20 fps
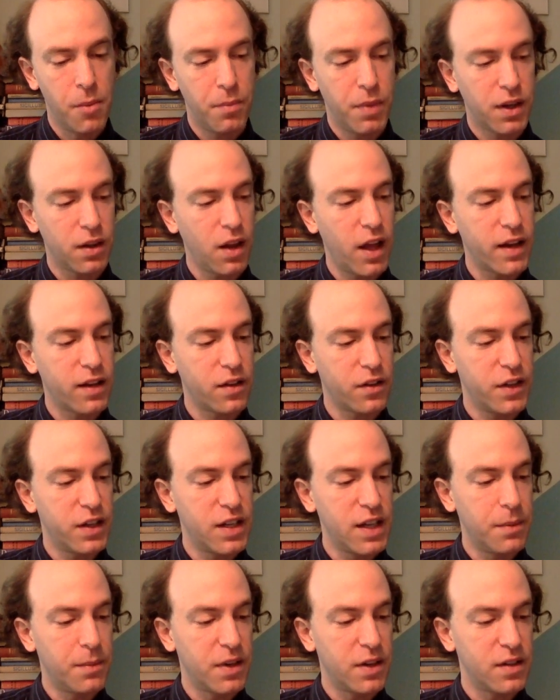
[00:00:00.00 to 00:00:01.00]
but like the
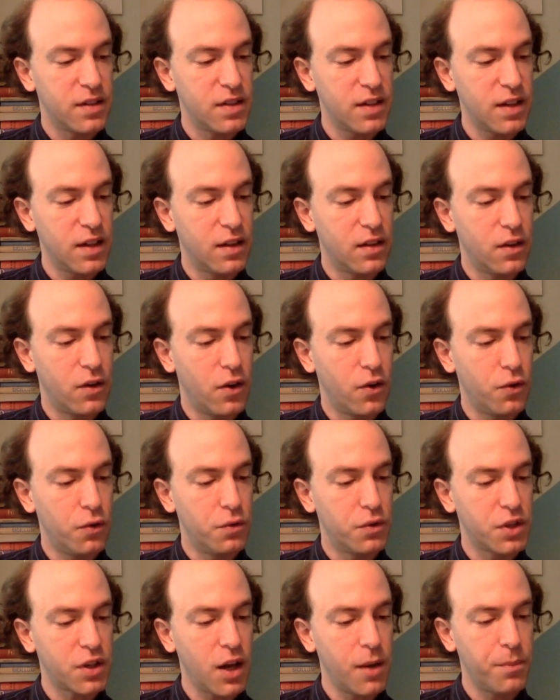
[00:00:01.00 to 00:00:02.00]
demons in
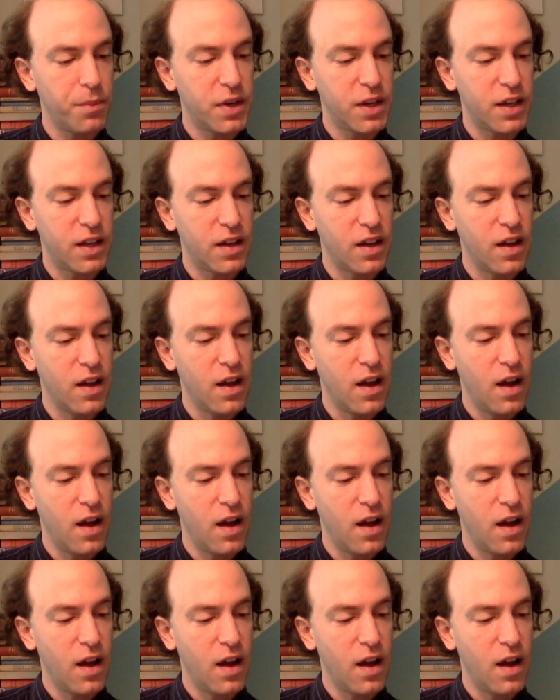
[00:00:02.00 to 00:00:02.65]
whose company